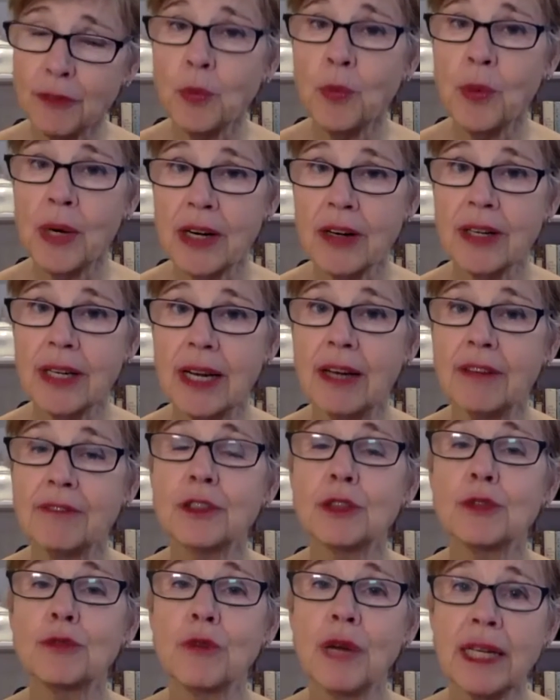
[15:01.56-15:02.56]
aware enough
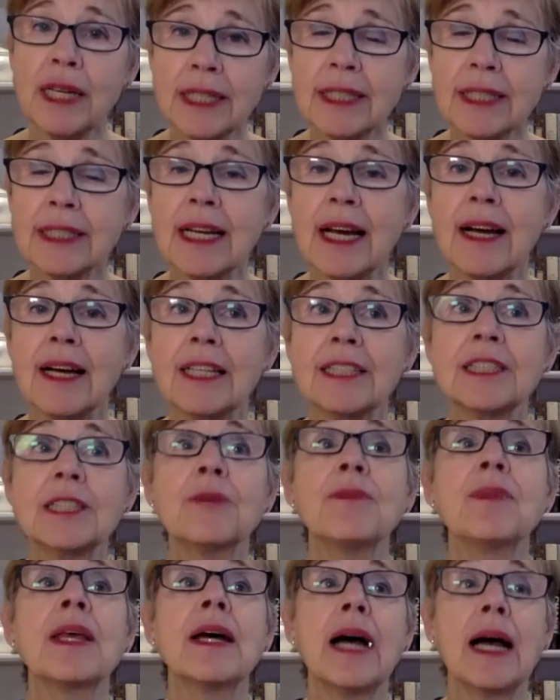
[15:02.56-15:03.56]
to recognize
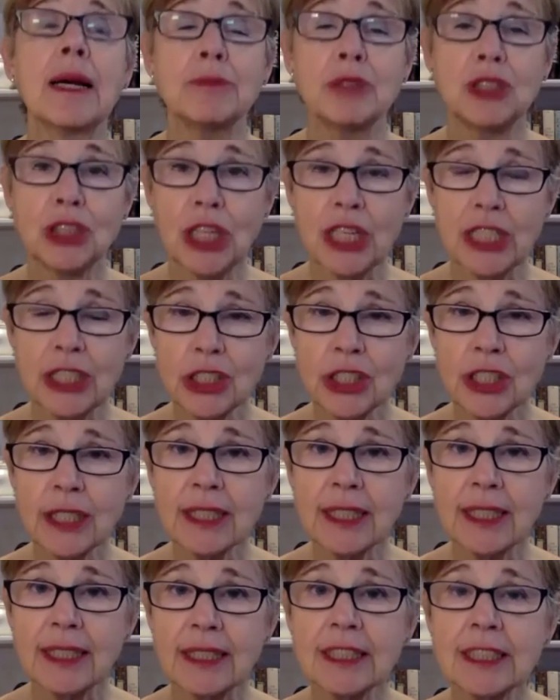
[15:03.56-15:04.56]
I'm
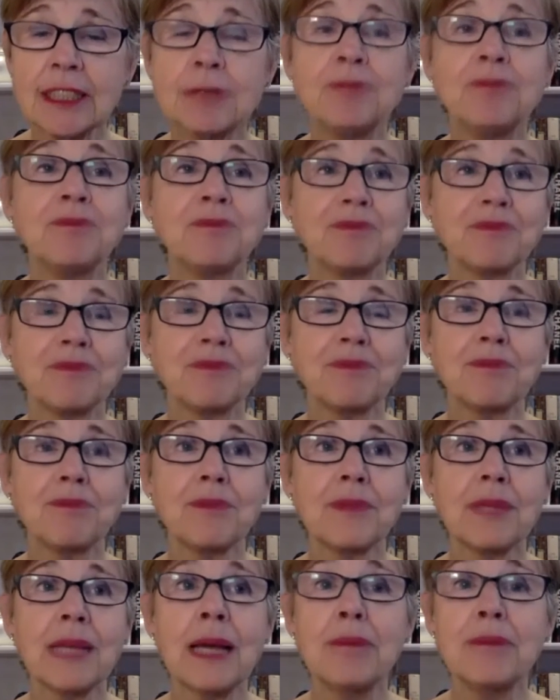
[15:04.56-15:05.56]
changing this.
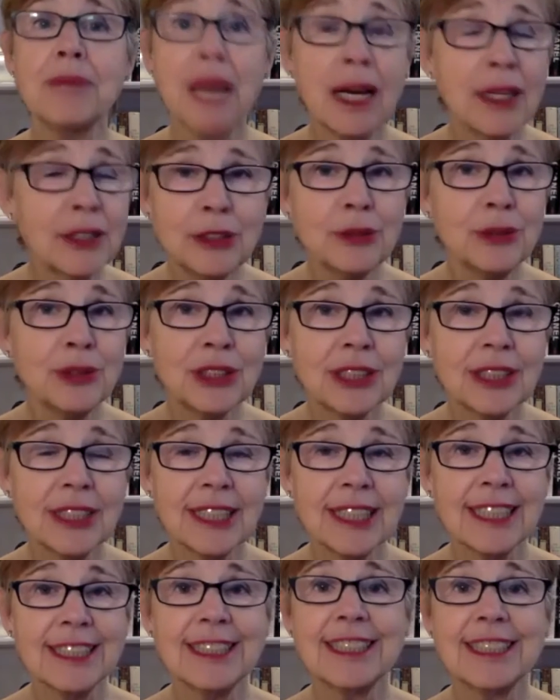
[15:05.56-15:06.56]
I'm not used to
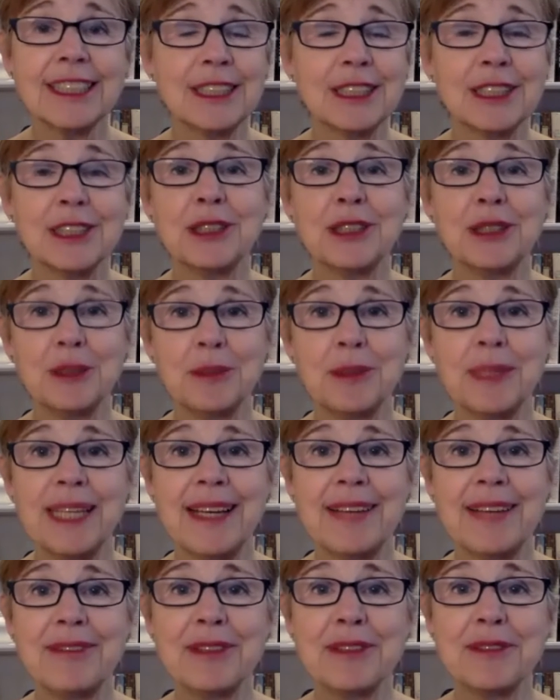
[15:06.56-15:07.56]
this. This is a new
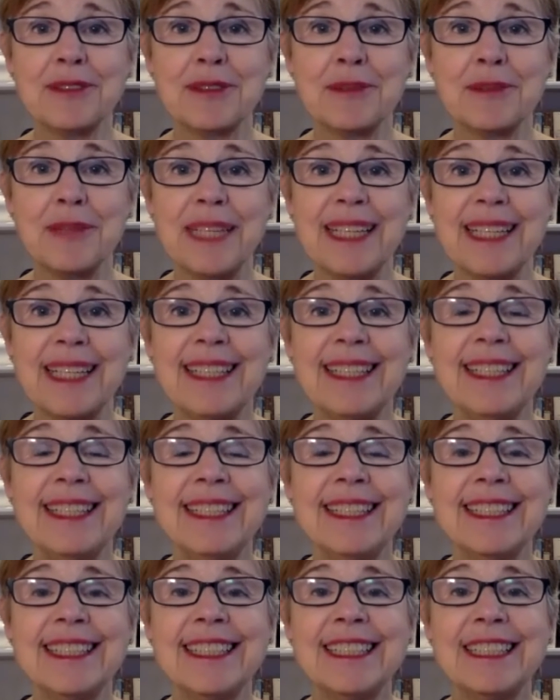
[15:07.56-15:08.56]
behavior for me.
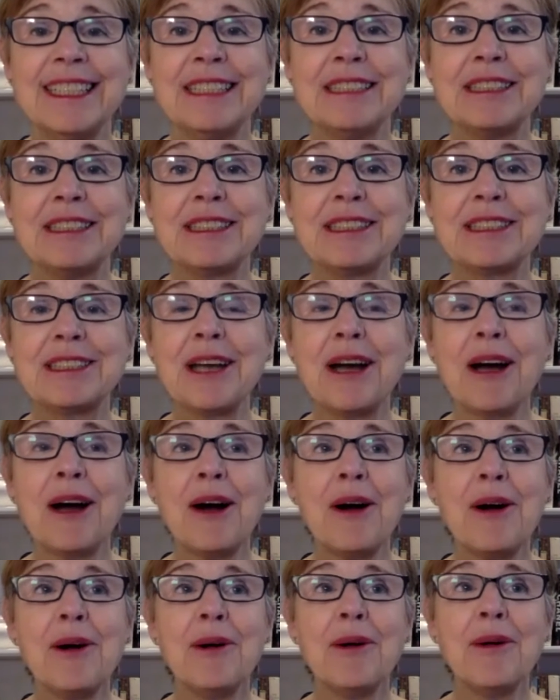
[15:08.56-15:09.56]

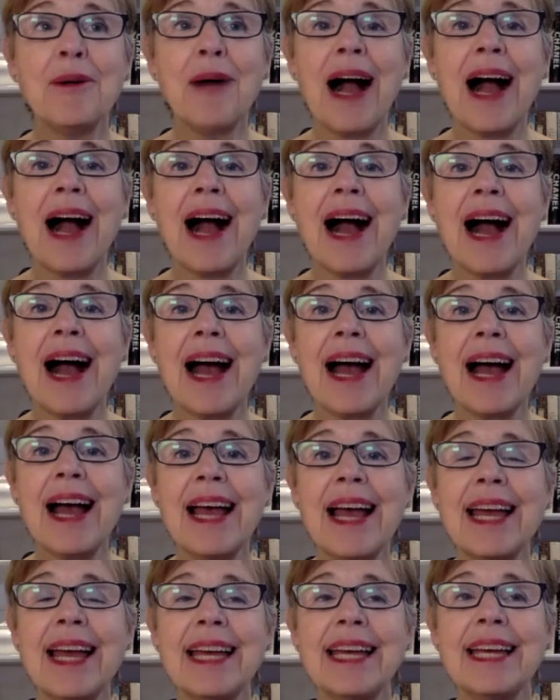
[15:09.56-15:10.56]
So
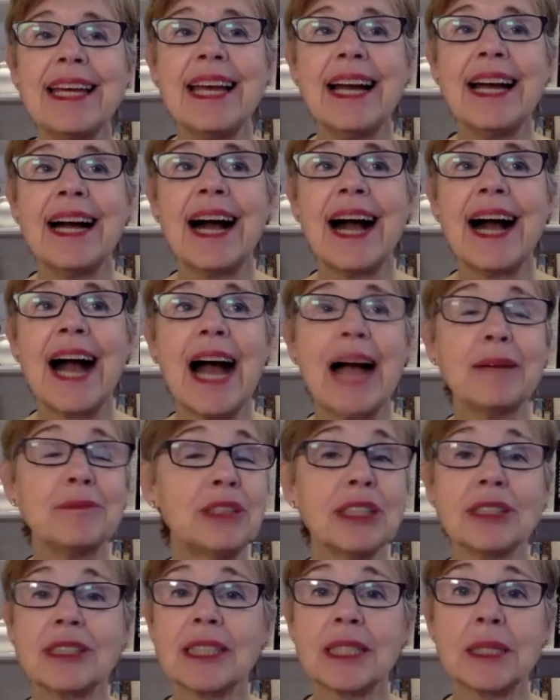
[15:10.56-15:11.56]
I I'm
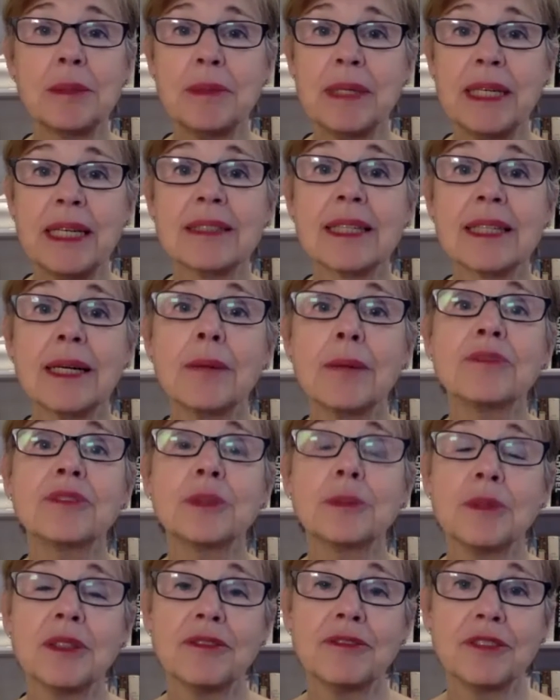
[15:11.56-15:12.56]
just going to be
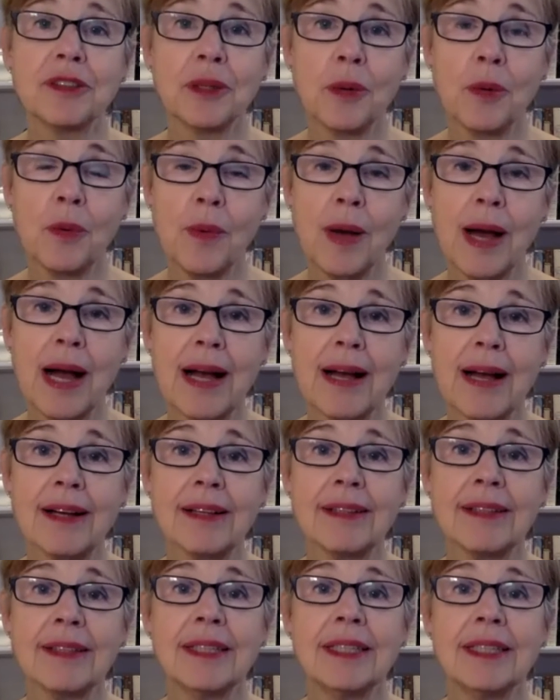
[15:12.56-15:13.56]
uncomfortable for a
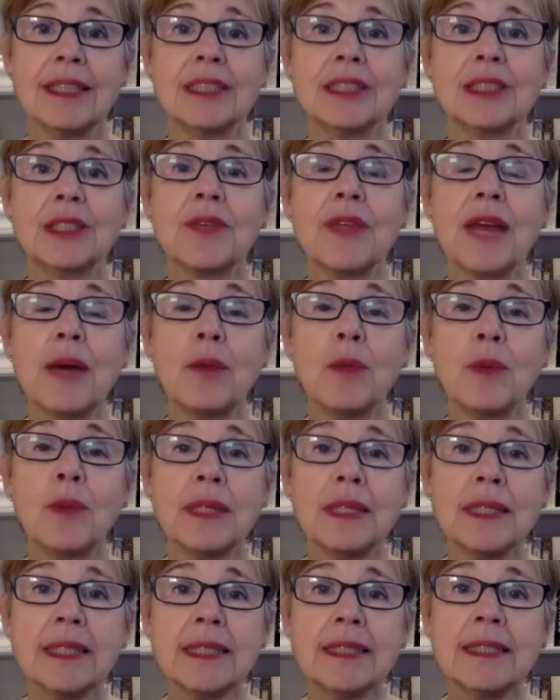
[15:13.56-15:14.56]
while. So that
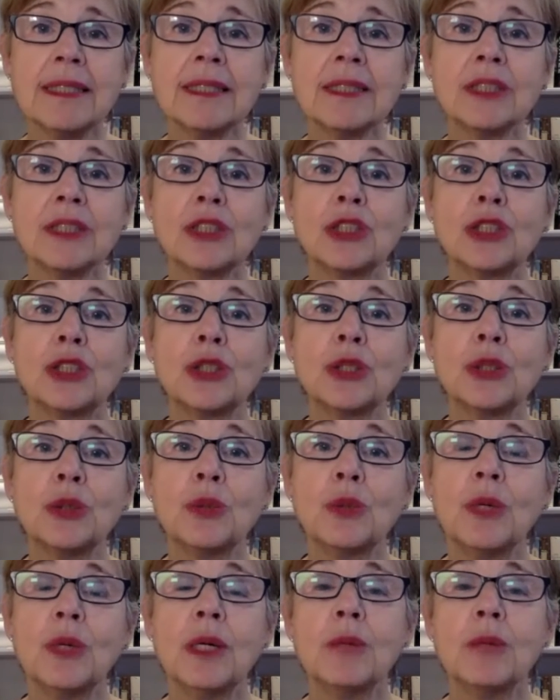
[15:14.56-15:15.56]
willingness
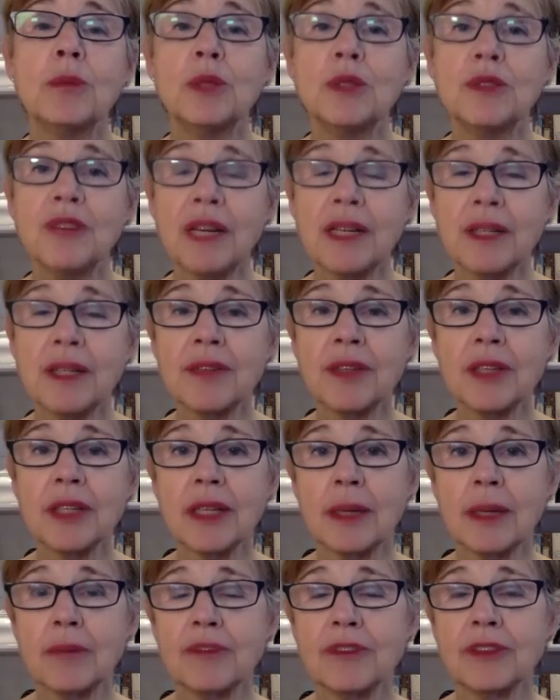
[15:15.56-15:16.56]
to move out of our
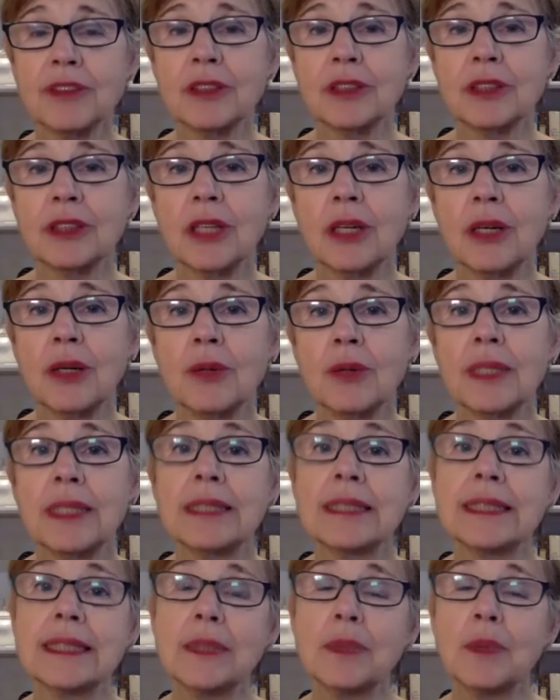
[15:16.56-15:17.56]
comfort zone
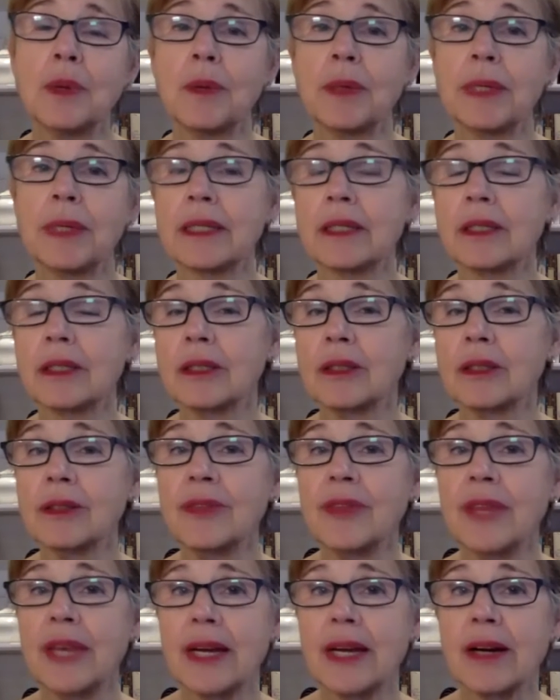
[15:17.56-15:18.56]
and see what we can
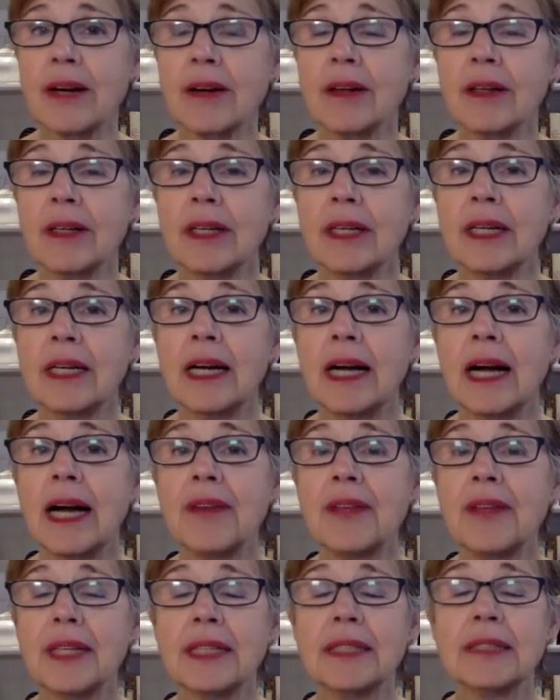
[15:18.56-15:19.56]
learn there, I
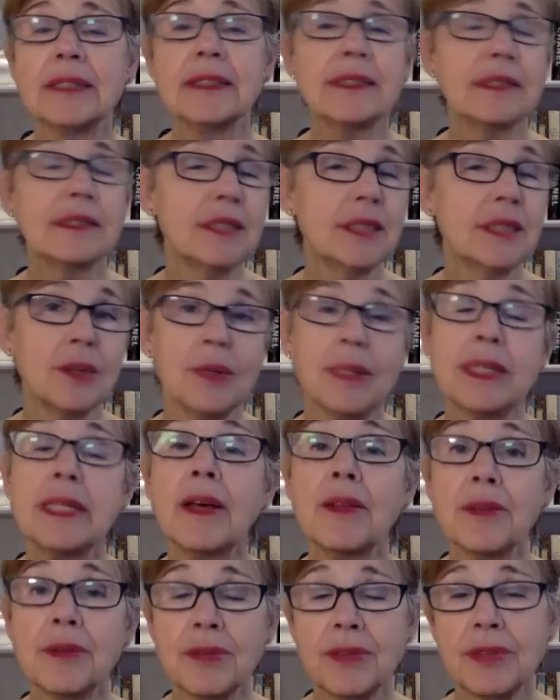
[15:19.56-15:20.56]
think is, you know,
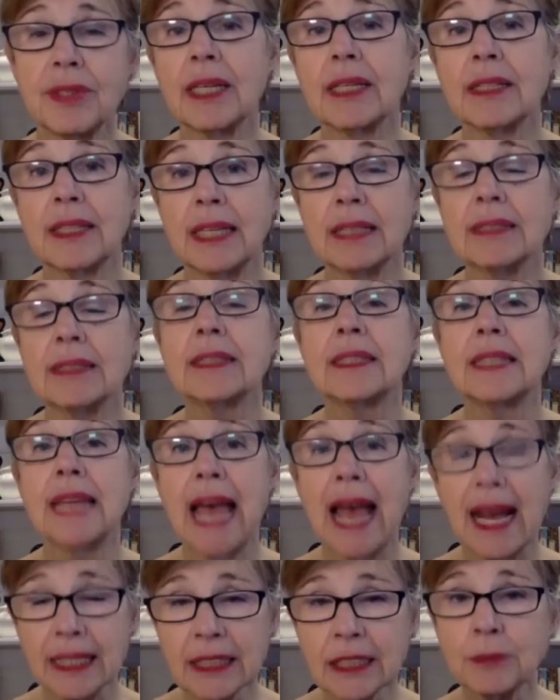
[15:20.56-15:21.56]
another thing that's an
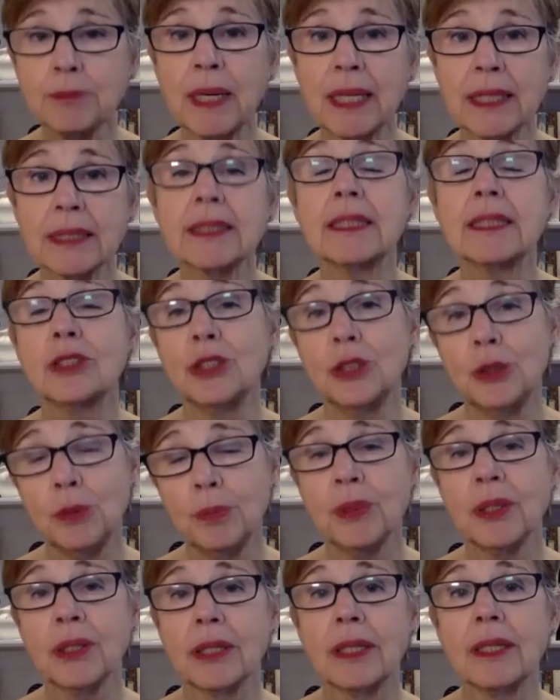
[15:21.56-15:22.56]
aspect, as you
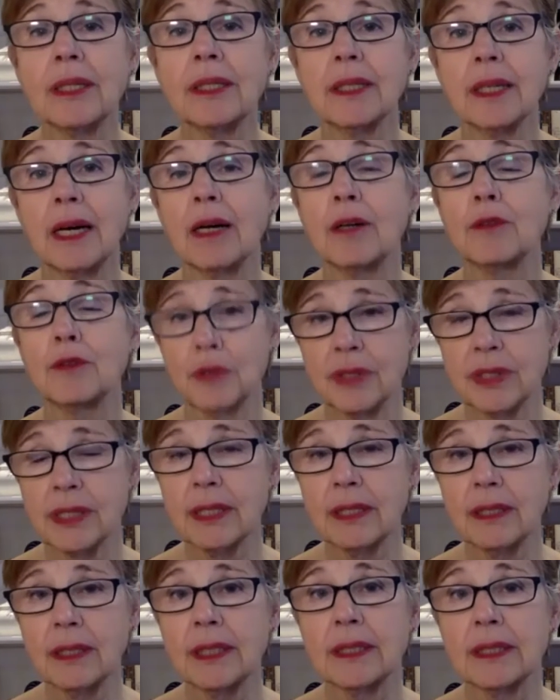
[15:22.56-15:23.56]
put it, of
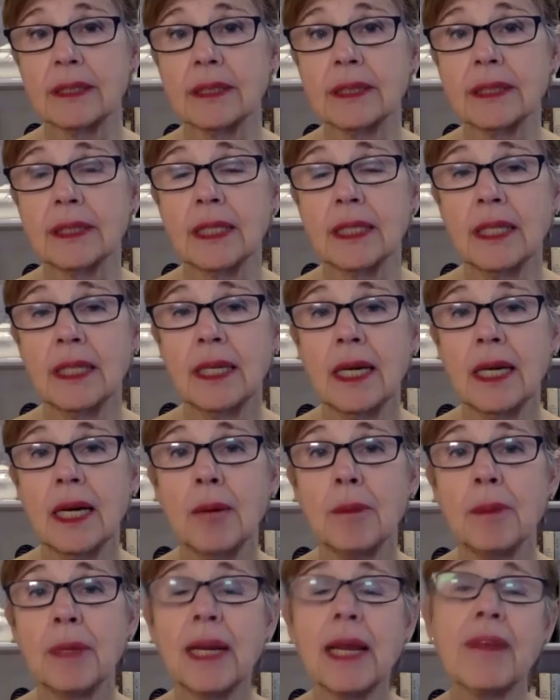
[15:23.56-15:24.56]
resilience.
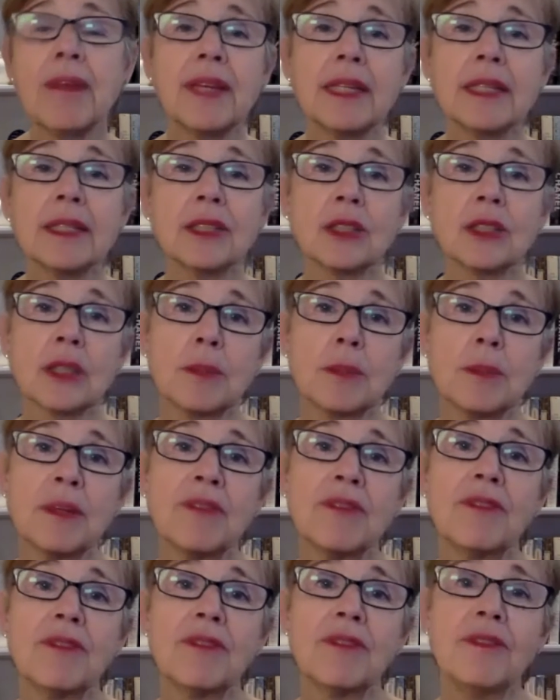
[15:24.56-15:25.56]
But I think it's going to be
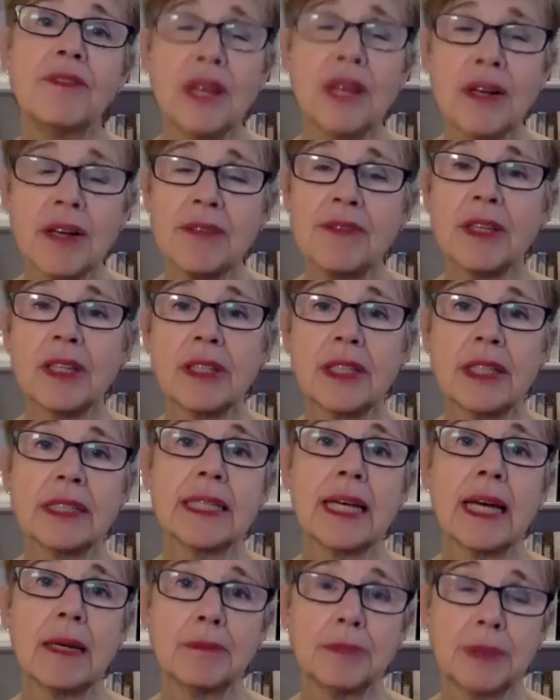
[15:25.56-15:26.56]
very, very
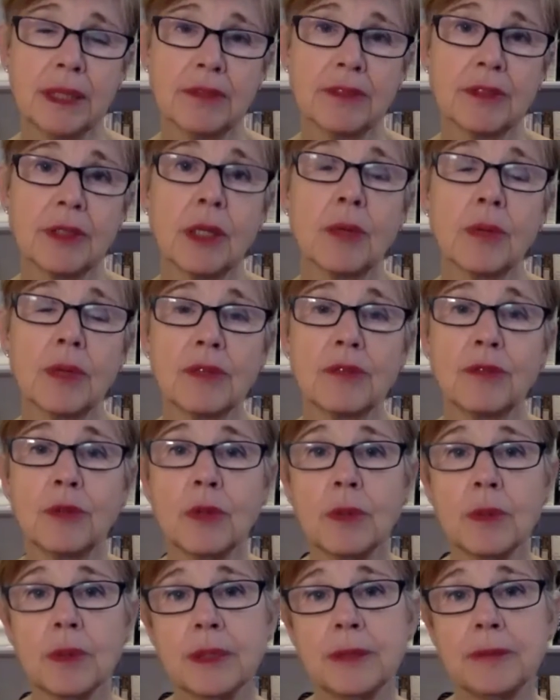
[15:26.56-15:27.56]
adaptive going
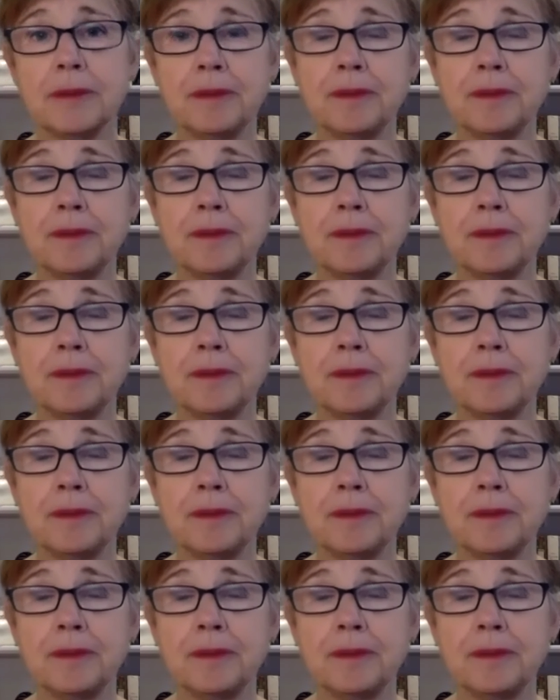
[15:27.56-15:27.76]
forward.